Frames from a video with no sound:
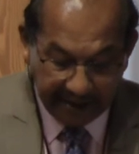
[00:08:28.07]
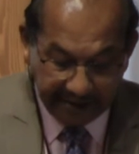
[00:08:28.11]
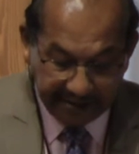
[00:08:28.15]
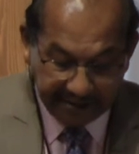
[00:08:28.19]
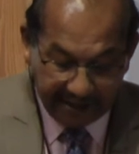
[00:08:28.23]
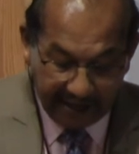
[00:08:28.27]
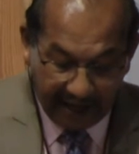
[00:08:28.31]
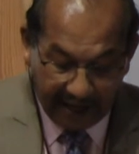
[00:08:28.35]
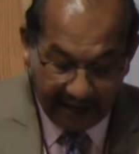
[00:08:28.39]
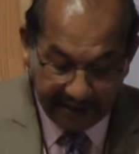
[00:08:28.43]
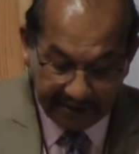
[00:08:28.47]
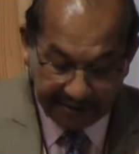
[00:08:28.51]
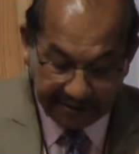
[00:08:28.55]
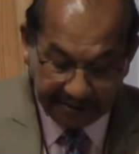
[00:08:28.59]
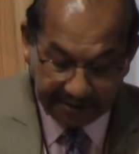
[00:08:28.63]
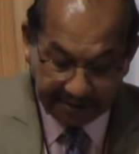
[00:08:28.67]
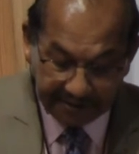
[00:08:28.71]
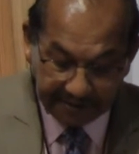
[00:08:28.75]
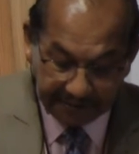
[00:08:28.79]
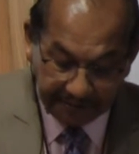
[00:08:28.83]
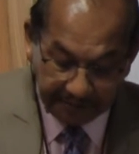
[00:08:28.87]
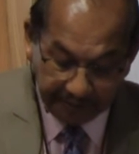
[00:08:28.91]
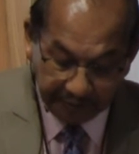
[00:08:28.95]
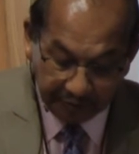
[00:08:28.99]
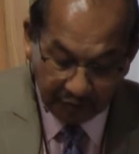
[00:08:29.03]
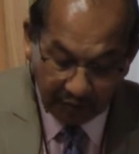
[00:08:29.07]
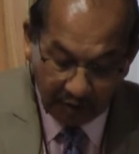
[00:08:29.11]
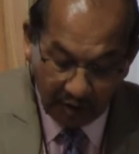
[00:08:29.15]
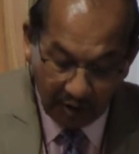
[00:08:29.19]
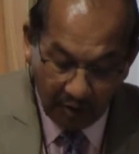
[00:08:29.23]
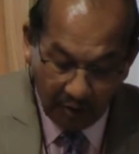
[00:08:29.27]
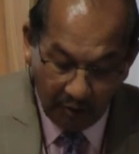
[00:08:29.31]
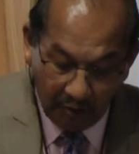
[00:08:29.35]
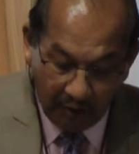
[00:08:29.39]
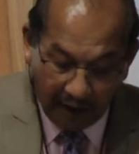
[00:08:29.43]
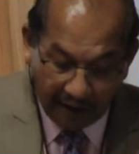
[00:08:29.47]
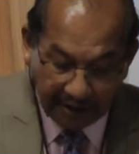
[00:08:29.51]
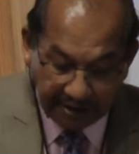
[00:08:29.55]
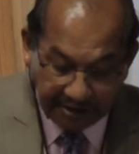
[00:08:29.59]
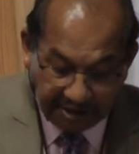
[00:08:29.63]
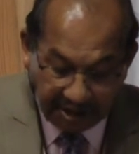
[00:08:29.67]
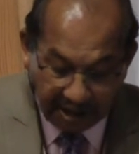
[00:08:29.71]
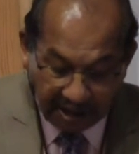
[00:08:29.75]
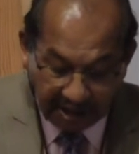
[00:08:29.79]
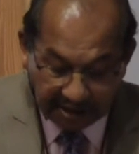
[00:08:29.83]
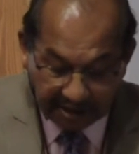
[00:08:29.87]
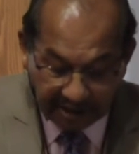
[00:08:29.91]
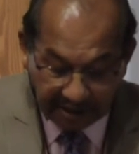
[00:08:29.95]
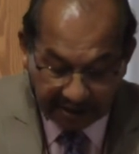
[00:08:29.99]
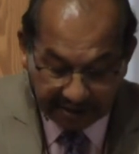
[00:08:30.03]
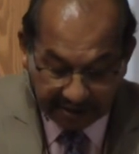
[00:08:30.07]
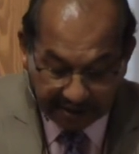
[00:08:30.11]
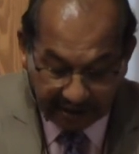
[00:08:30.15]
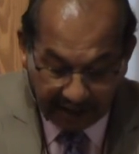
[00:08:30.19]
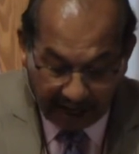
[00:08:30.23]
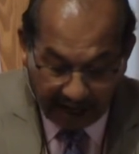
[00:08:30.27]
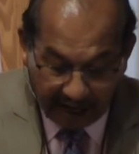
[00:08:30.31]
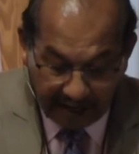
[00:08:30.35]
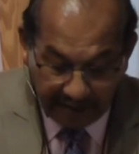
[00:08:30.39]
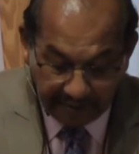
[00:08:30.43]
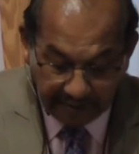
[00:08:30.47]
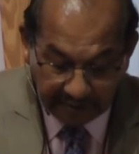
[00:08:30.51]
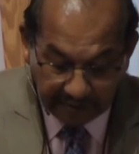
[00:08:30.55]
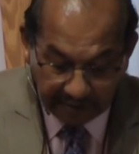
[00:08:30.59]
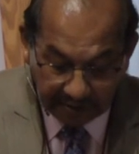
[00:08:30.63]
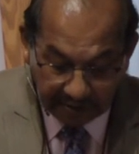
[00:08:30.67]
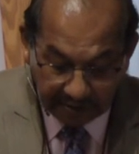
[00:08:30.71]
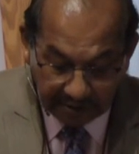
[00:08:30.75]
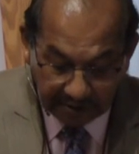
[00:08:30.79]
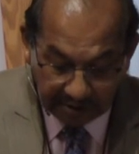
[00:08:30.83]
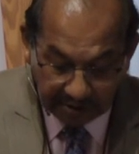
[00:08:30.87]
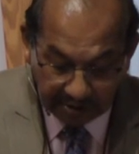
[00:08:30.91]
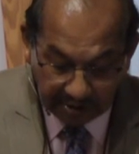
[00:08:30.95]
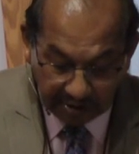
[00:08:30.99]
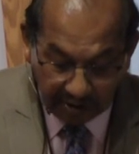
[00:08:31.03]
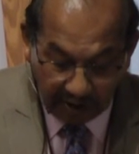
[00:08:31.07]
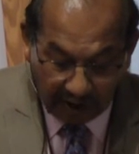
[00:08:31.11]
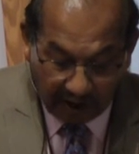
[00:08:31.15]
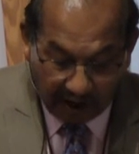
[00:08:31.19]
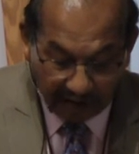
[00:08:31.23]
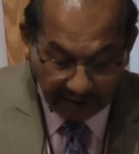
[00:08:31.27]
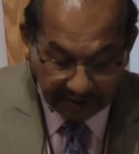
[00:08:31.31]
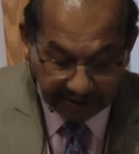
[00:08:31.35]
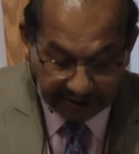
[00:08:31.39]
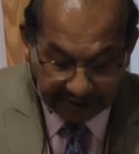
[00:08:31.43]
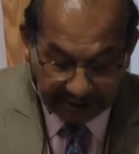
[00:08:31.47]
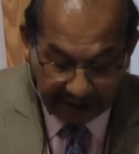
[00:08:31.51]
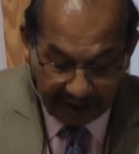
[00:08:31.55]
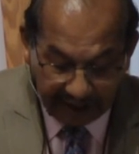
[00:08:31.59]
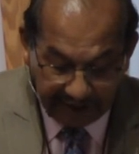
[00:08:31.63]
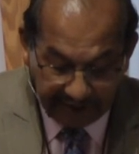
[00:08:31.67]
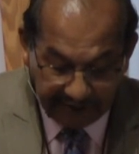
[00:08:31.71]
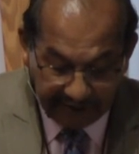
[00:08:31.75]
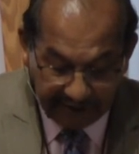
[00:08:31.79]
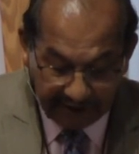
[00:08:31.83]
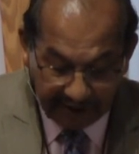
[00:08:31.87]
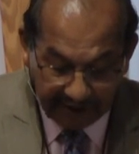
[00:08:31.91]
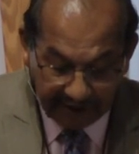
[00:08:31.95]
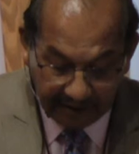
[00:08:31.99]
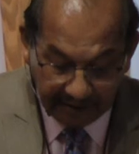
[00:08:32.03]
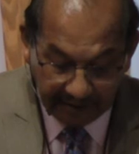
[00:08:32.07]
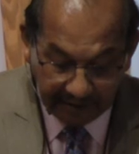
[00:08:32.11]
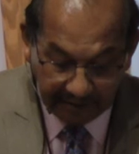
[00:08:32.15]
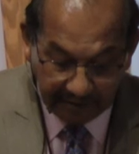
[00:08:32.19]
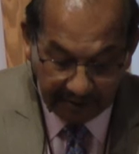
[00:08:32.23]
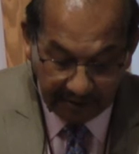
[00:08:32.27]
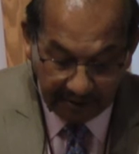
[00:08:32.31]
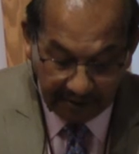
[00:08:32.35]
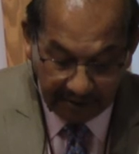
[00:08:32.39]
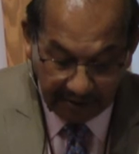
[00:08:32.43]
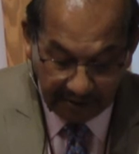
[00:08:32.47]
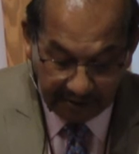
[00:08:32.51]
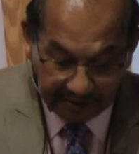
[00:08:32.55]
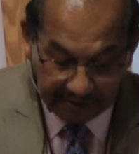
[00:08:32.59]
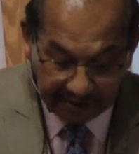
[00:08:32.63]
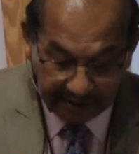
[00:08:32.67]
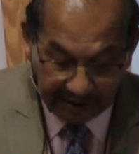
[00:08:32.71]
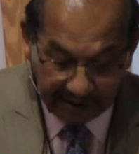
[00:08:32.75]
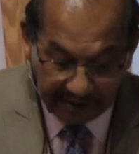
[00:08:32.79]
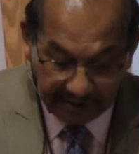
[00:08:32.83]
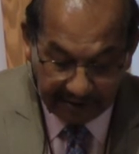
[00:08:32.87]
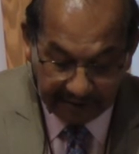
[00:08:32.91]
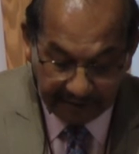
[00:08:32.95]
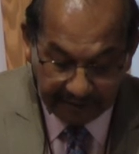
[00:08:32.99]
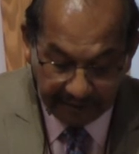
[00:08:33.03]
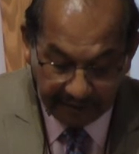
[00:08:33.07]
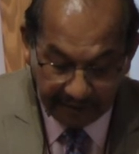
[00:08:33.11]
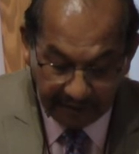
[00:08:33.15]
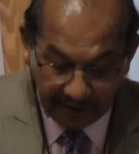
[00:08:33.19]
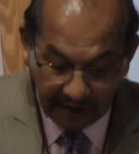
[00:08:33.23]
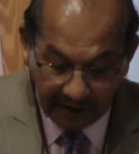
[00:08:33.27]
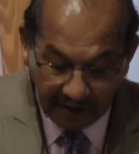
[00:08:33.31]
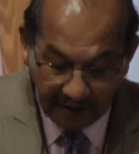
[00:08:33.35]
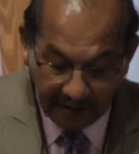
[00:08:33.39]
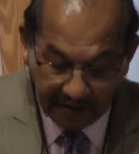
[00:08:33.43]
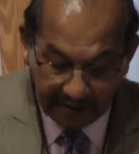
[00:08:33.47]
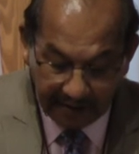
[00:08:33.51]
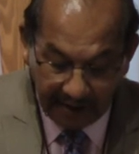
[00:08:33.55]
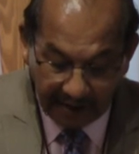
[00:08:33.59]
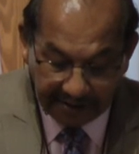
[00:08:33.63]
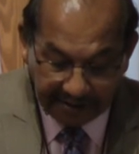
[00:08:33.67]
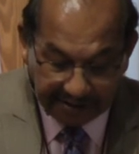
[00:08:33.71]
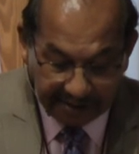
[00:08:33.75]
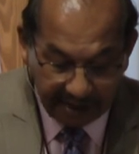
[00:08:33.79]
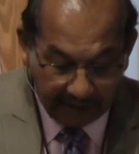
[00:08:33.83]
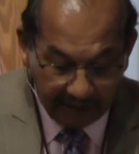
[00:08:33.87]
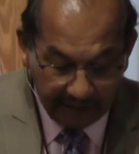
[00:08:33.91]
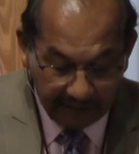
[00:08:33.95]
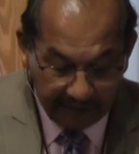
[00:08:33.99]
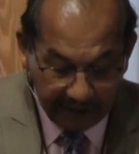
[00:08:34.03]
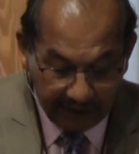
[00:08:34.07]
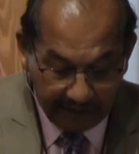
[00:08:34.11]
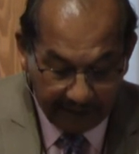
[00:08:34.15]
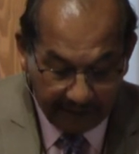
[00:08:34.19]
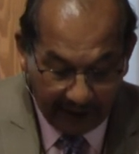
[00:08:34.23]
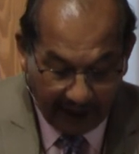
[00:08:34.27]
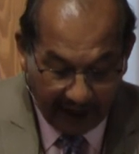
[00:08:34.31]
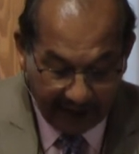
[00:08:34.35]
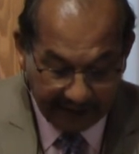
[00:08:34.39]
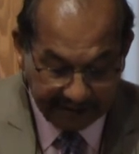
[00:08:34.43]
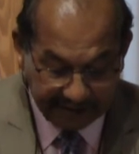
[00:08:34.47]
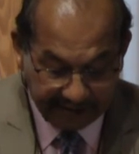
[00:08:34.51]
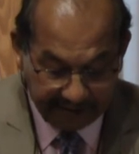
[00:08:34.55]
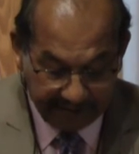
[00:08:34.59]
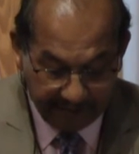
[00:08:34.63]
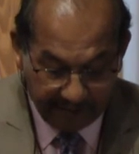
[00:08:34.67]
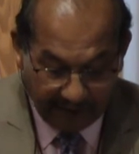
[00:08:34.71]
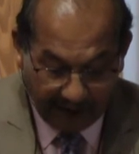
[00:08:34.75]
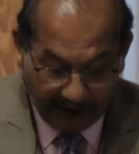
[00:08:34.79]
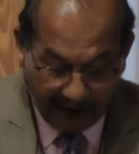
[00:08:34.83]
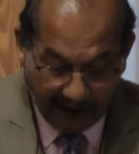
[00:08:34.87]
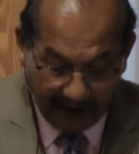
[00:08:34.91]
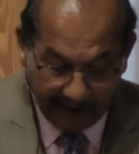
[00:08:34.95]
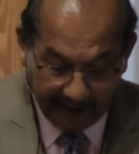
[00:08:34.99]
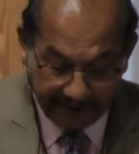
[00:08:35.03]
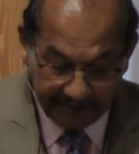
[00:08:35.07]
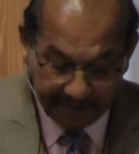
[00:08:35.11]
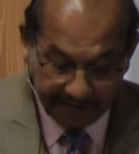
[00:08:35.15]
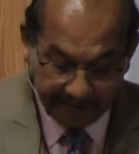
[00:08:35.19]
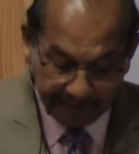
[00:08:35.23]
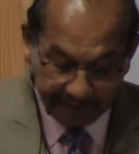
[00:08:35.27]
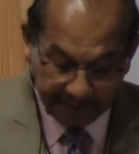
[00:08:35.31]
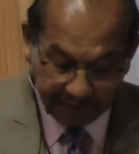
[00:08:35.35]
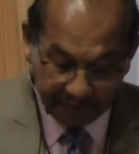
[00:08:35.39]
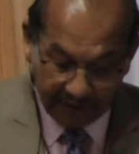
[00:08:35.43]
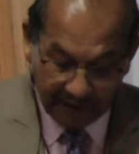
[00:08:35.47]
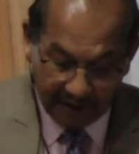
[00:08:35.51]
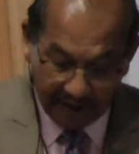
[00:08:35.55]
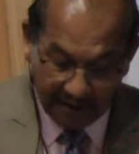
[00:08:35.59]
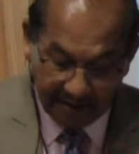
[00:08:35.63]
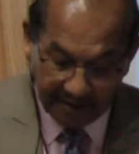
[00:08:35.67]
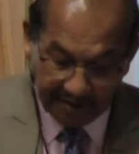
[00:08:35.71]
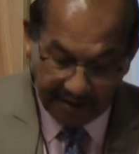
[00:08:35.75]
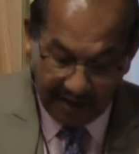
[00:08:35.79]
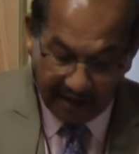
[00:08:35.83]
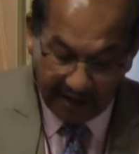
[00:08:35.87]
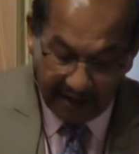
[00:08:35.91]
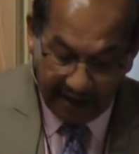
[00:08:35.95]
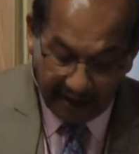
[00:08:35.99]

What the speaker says: he says, when Jesus came to our Savior, Lutheran, they simply passed him by. They